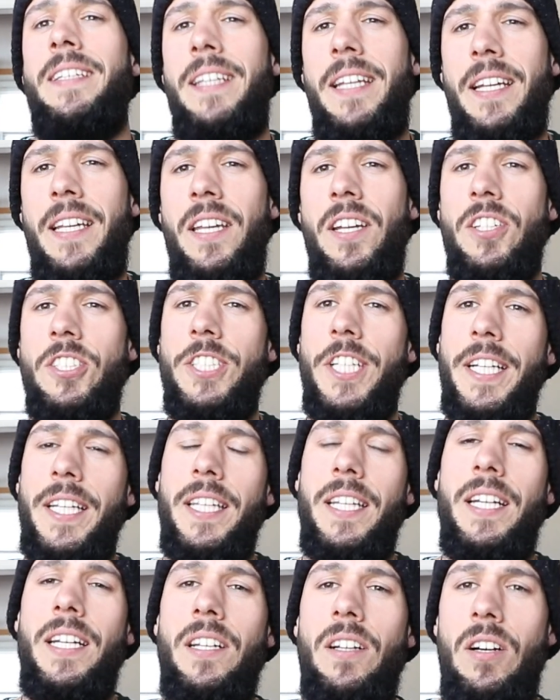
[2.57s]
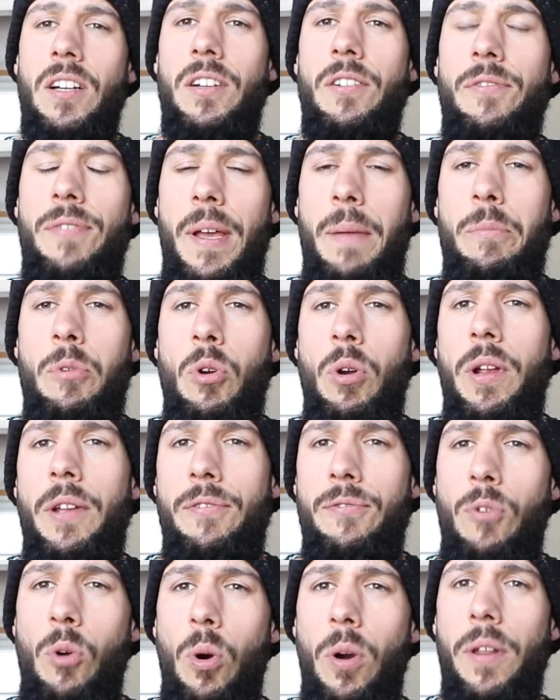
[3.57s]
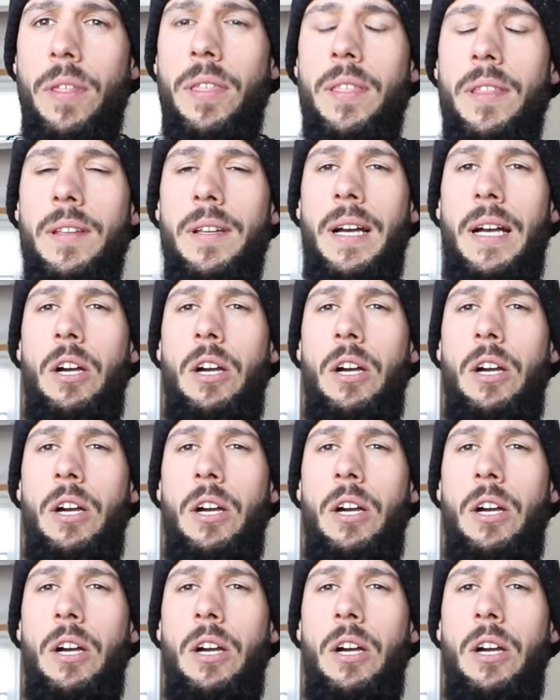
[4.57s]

Nick here, checking in on February 4th.